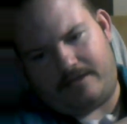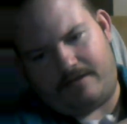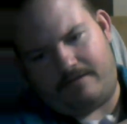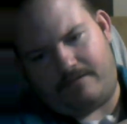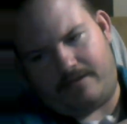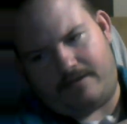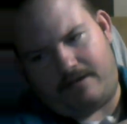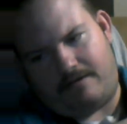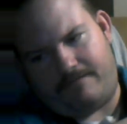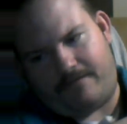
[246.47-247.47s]
they're, they're
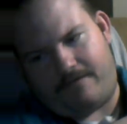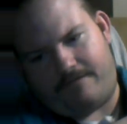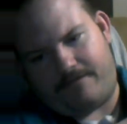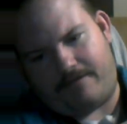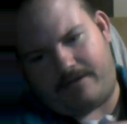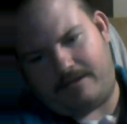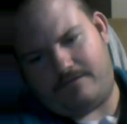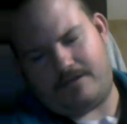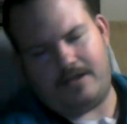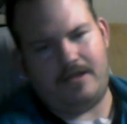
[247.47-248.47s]
all very, very
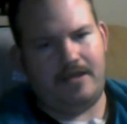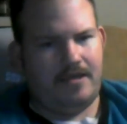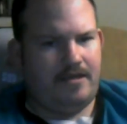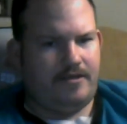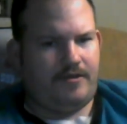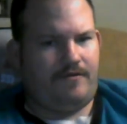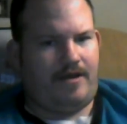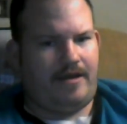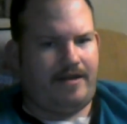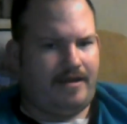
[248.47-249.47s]
close two
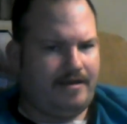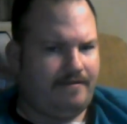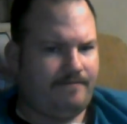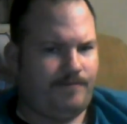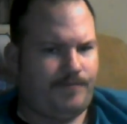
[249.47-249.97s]
ninety nine.